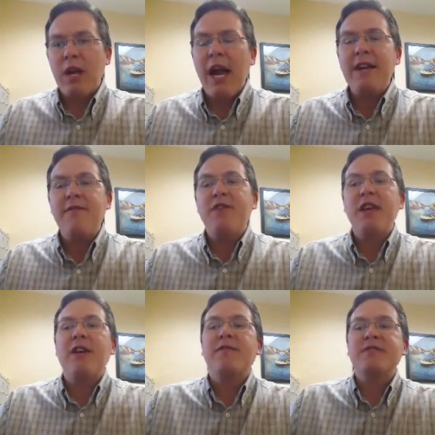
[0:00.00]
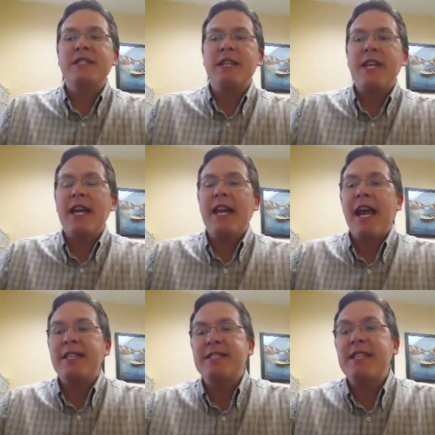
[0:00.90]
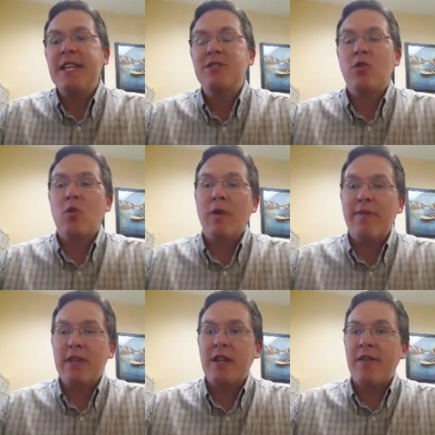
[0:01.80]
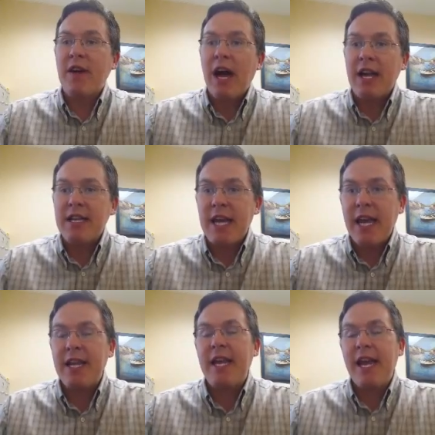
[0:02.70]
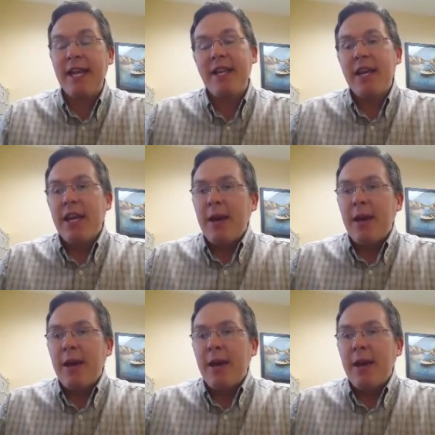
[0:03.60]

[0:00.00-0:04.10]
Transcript: kind of think of cetane as the diesel equivalent of octane, and